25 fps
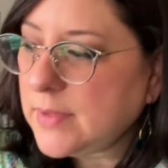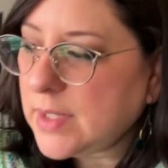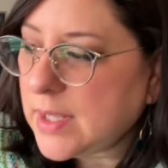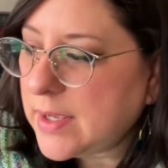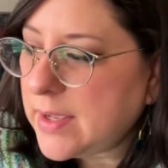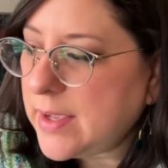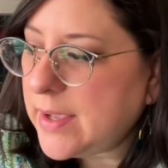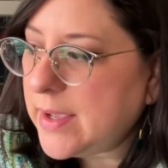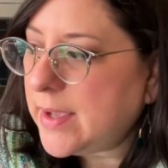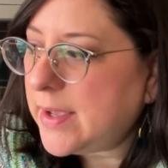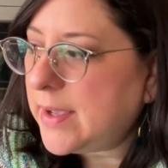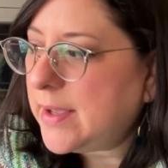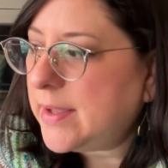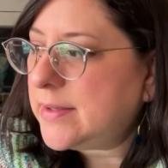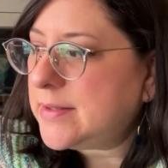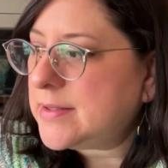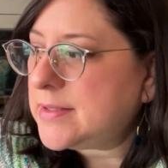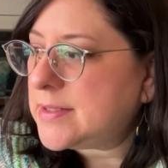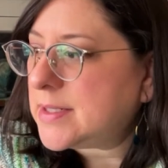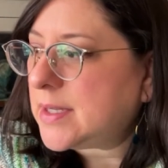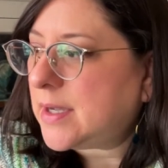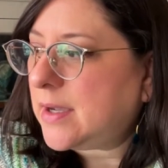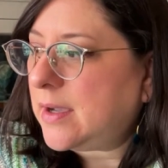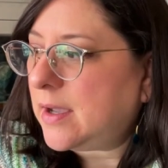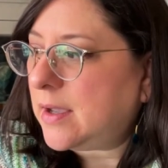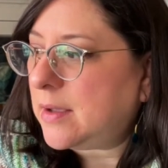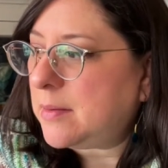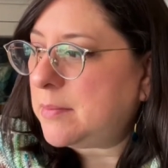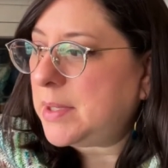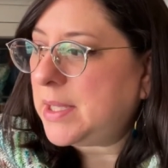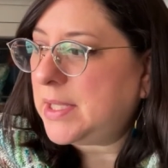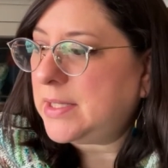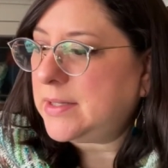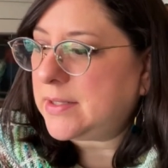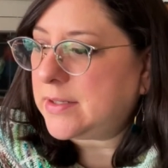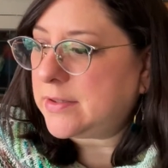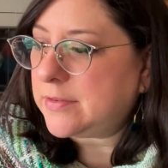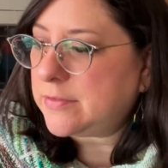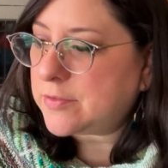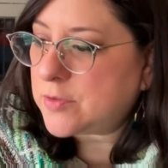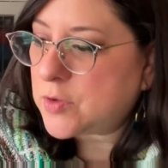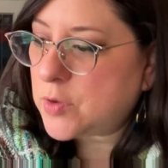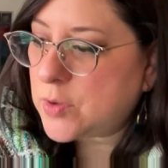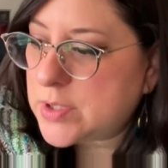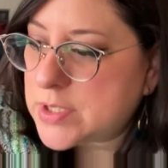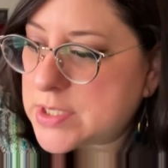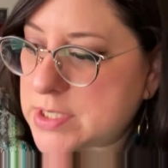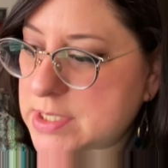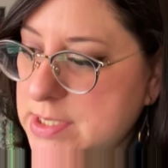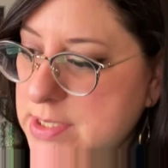And then of
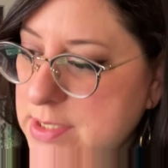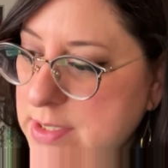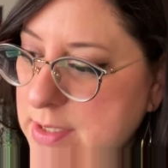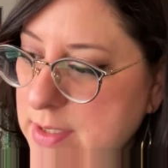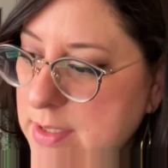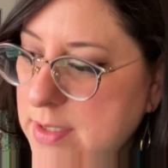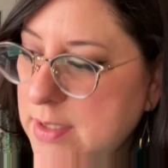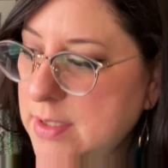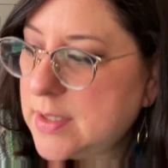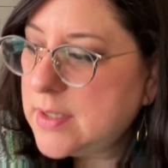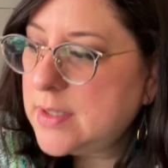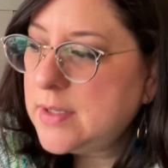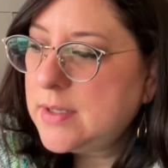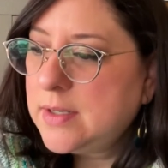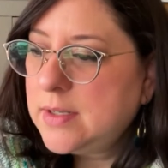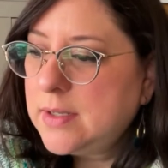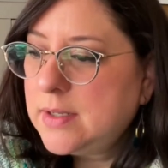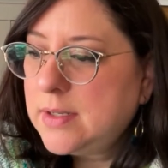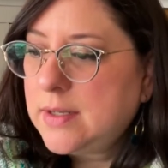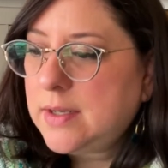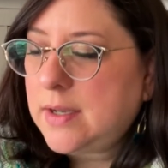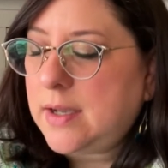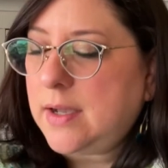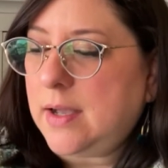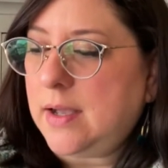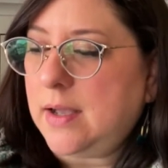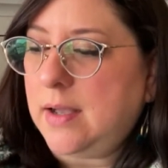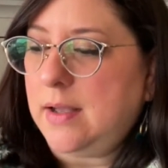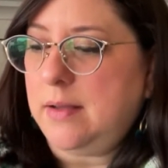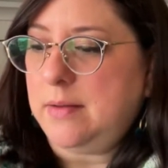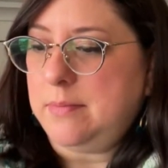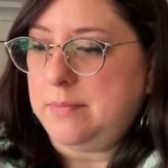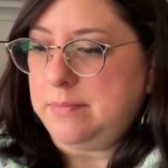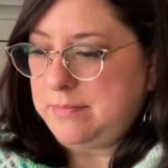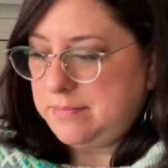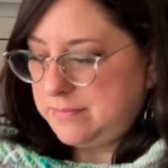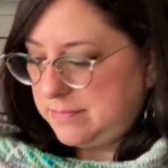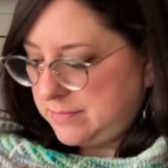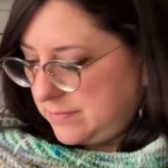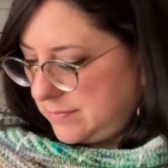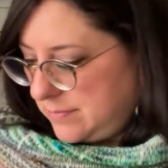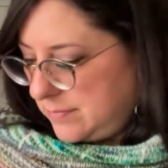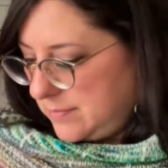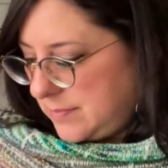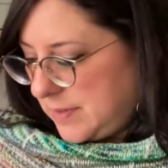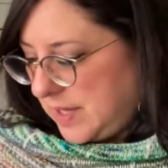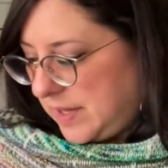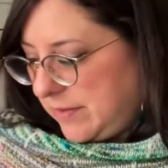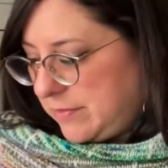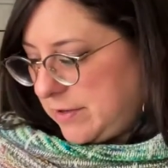course,
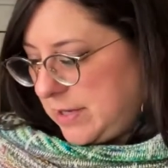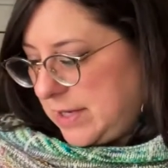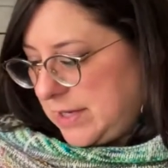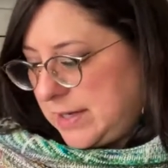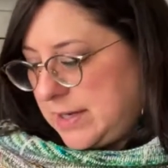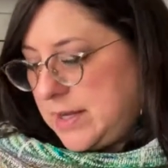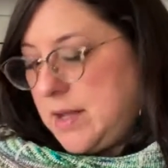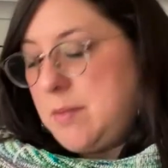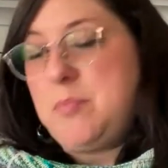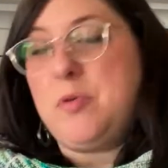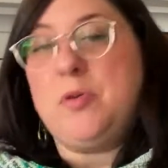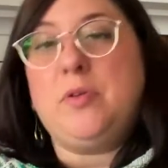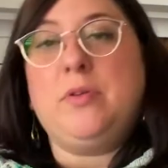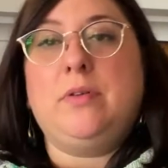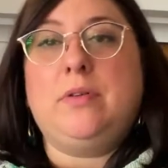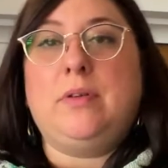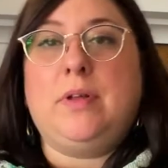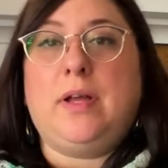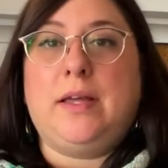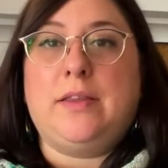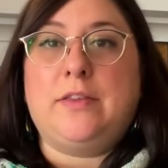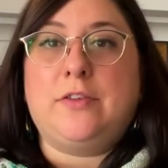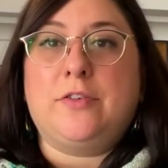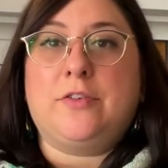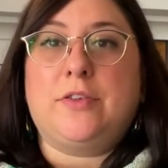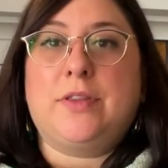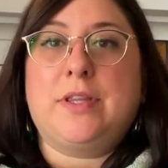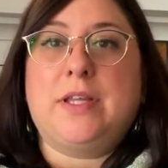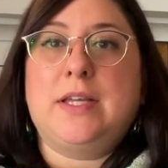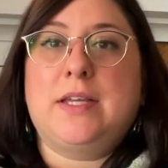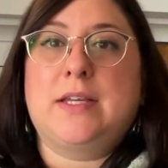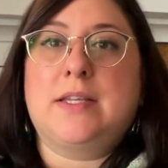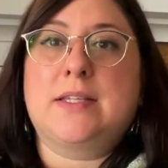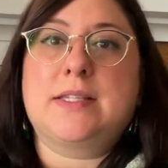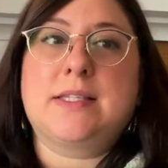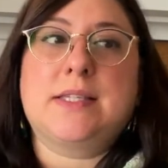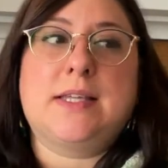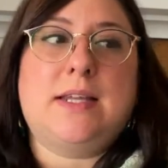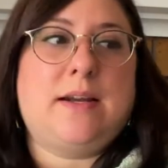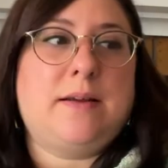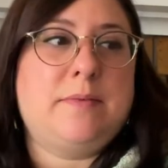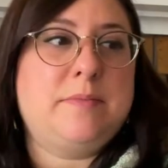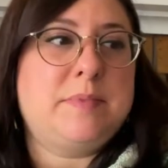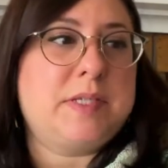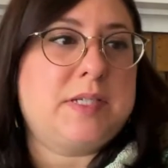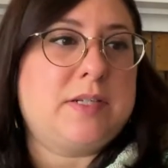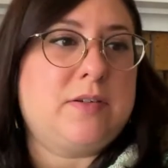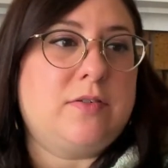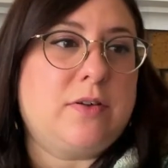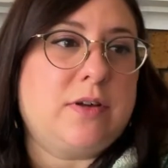I've got a couple other things that I'm
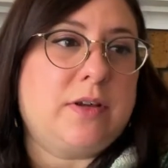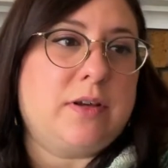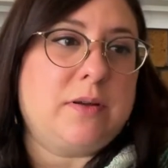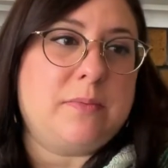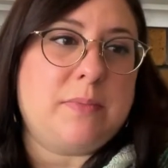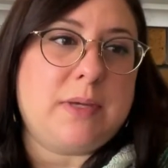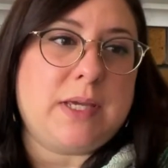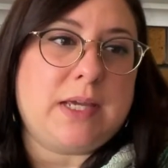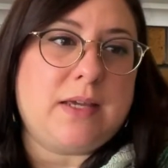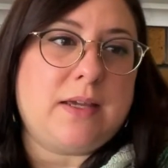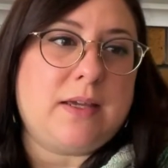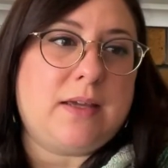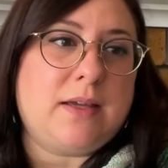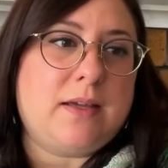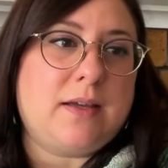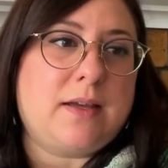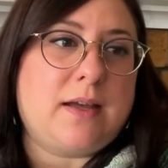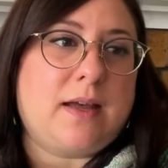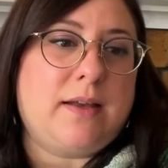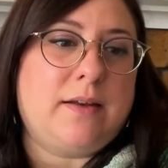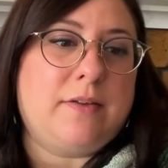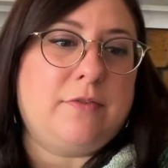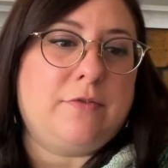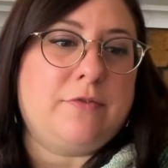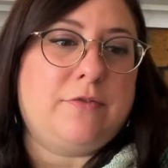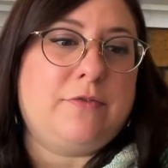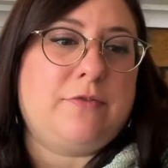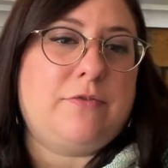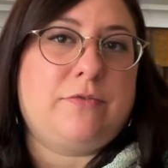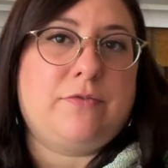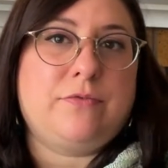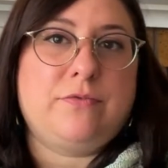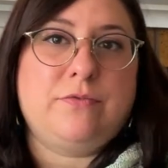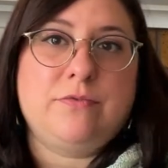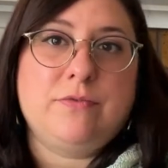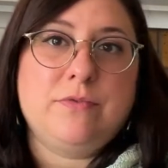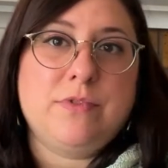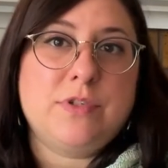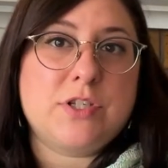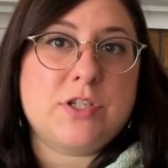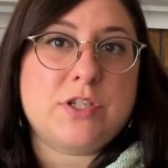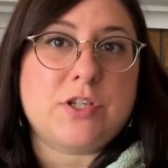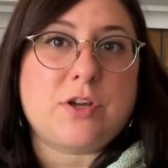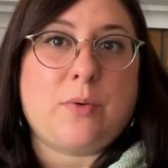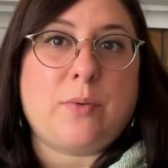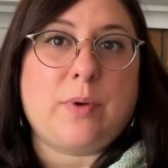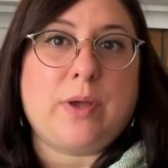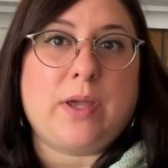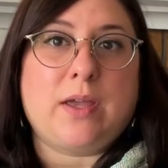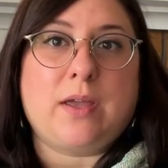still going to be kind of
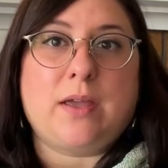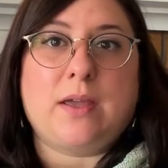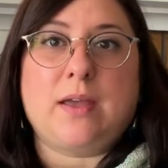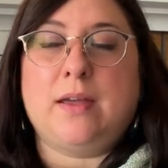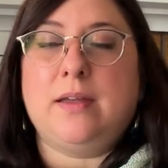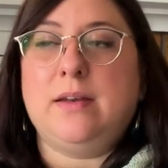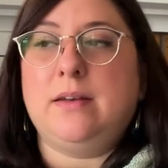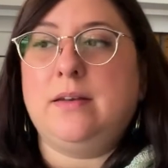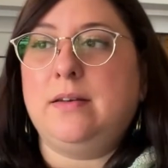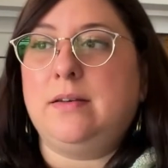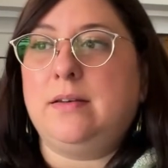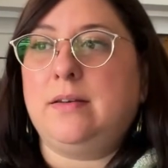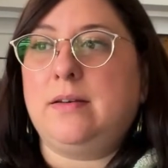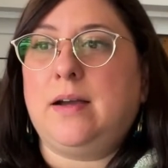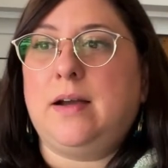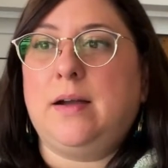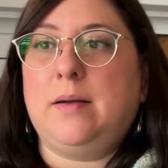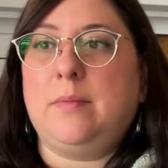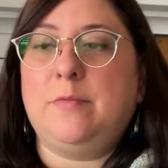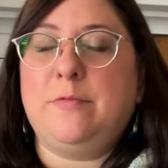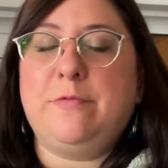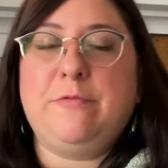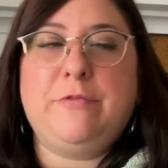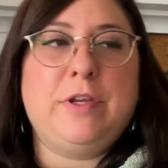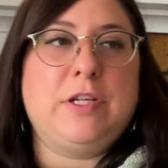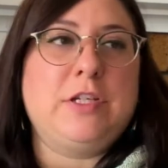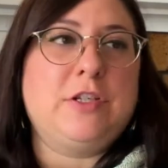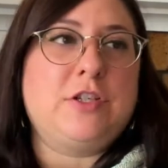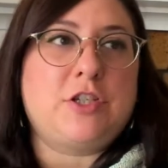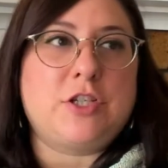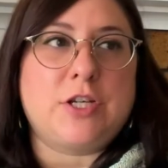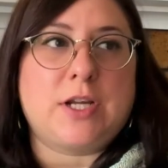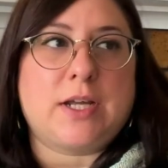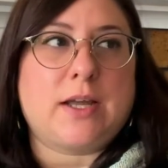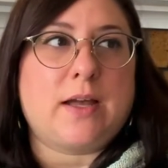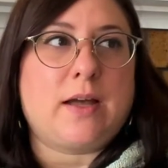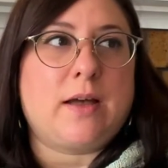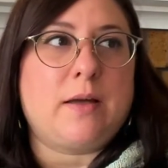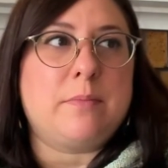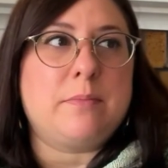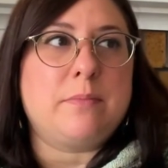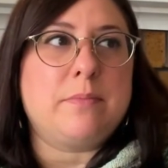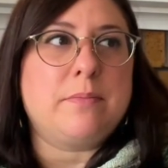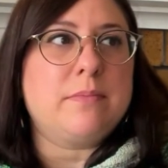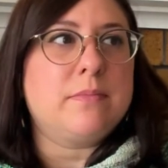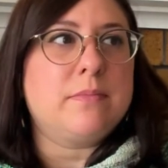sewing and finishing up